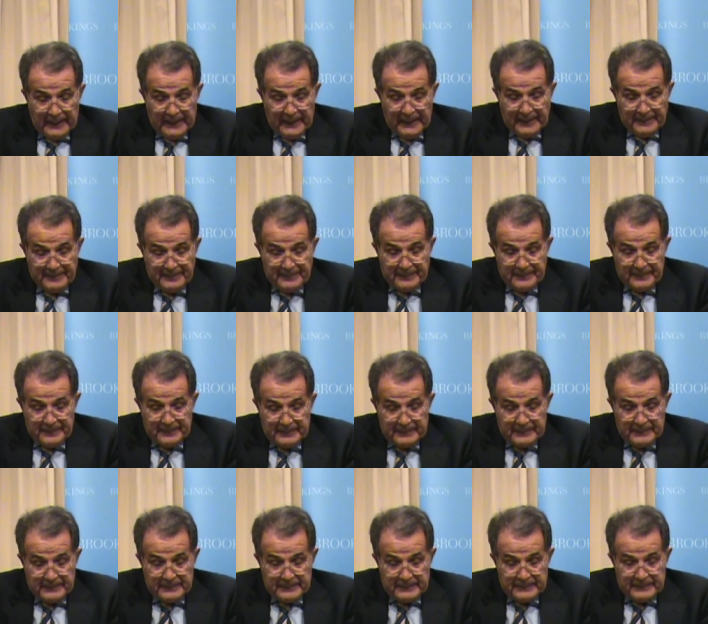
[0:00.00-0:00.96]
I'm
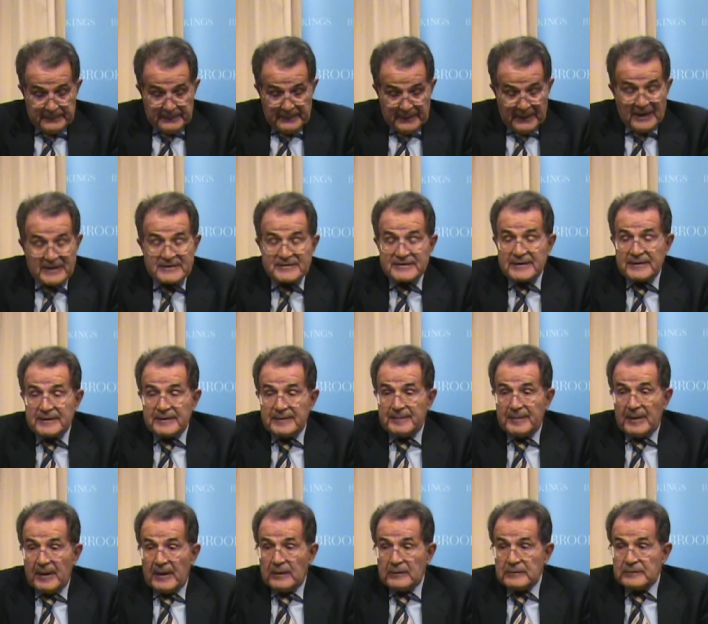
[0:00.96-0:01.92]
asked
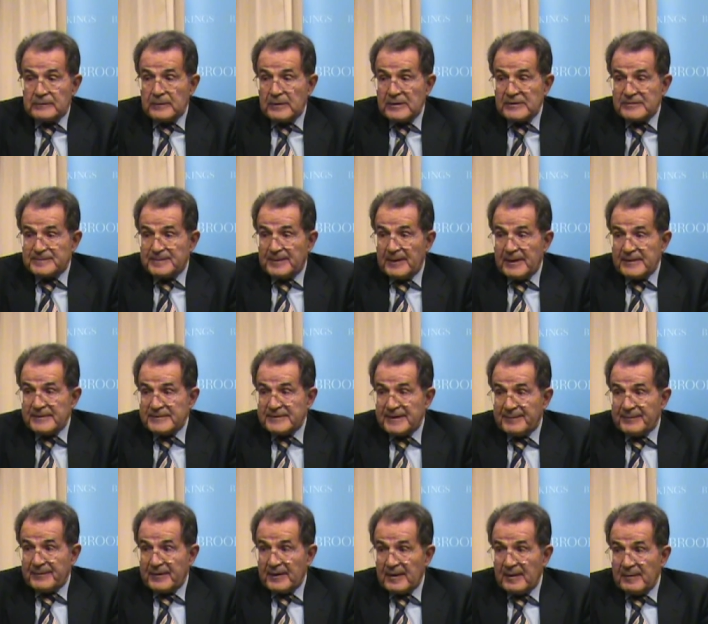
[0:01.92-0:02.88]
now to explain
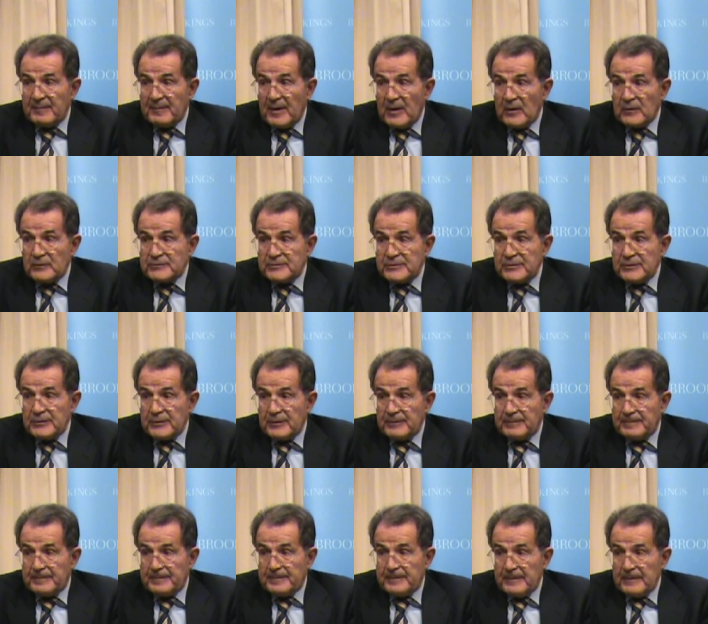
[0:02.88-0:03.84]
something about
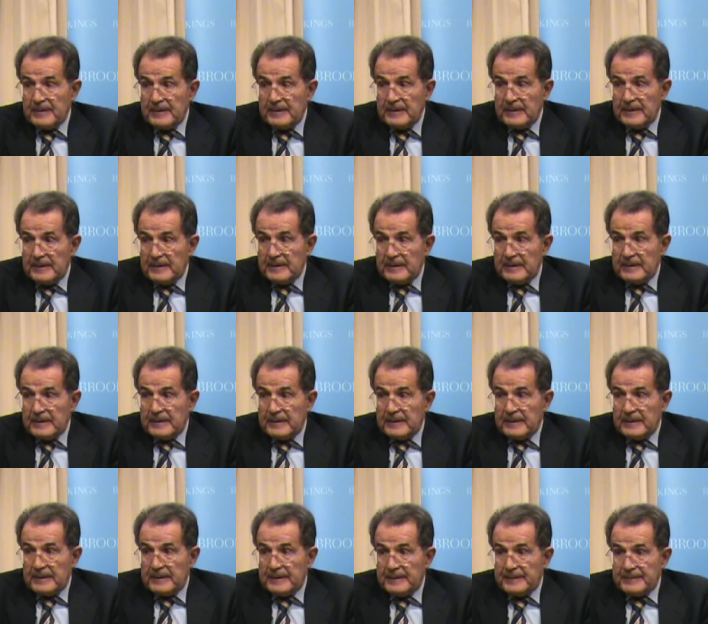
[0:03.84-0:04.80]
Europe,
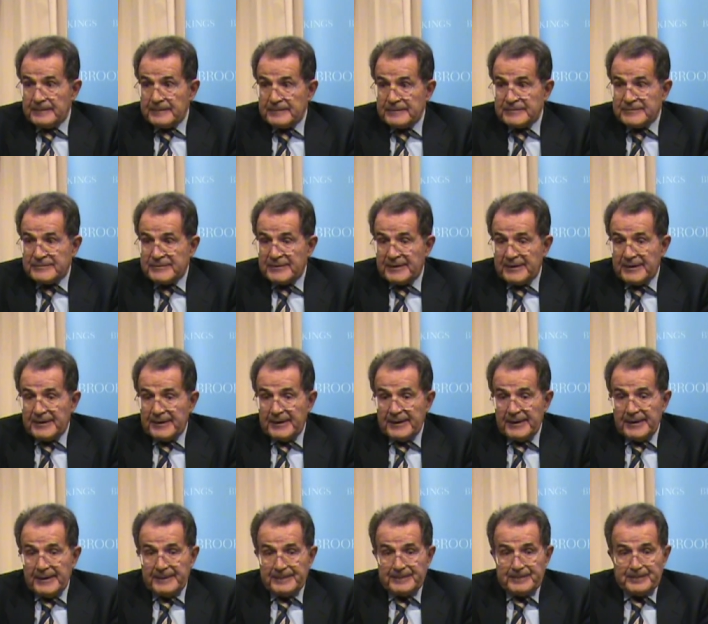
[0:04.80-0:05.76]

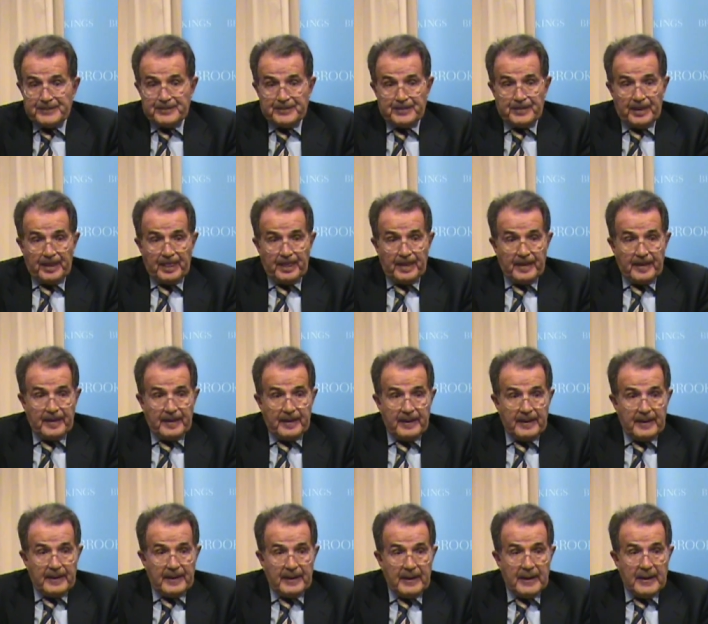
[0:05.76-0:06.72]
generally
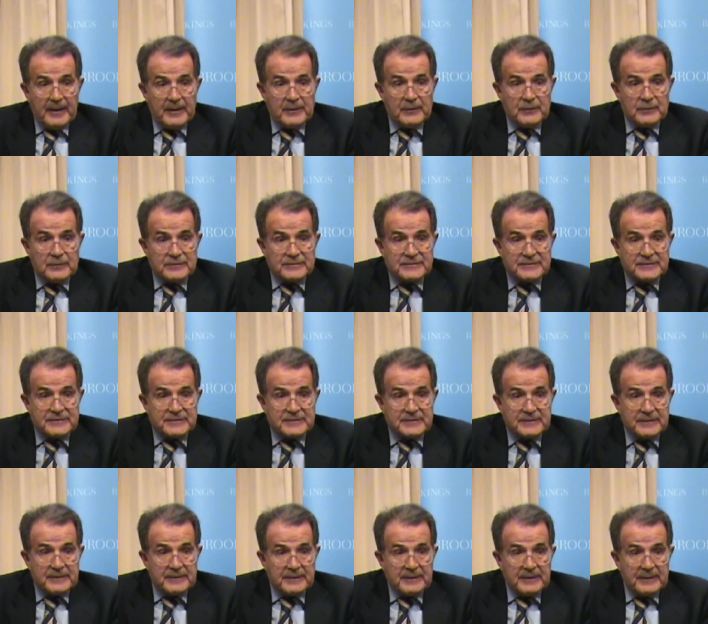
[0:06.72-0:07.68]
I
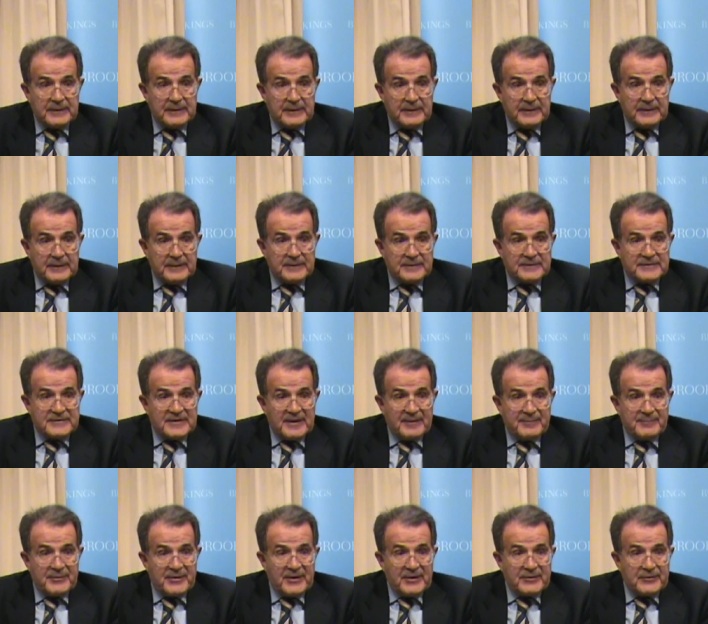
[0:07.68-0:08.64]
use
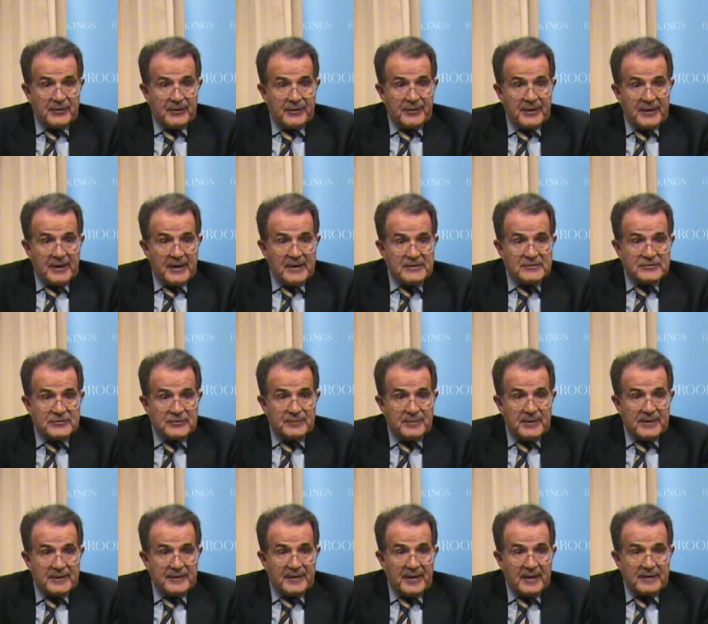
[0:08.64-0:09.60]
some rhetoric
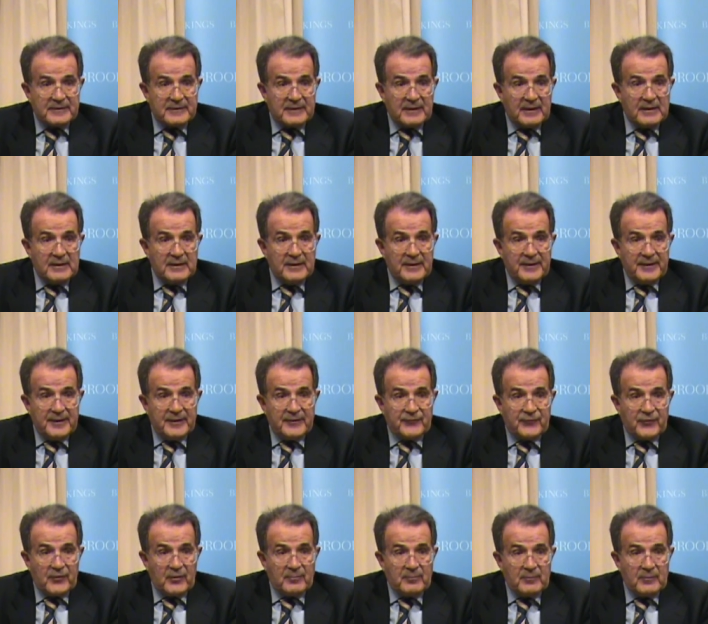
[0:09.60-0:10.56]
instrument that I learned
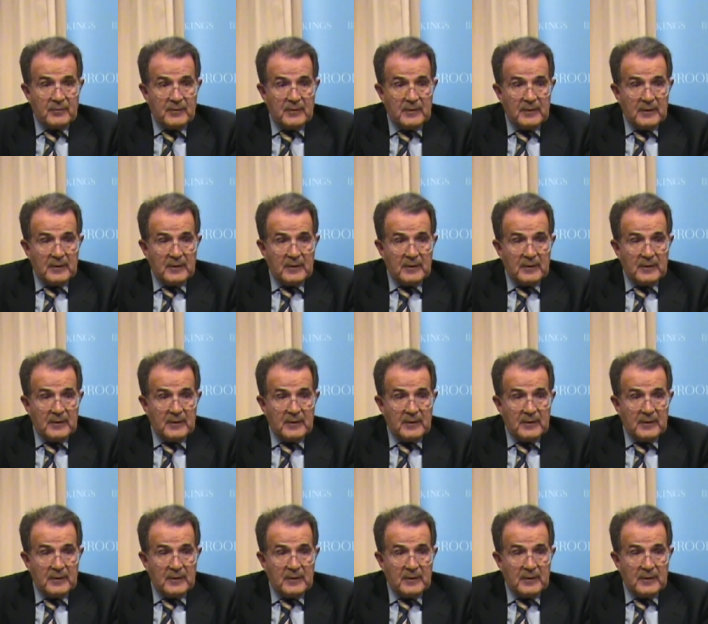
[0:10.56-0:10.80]
from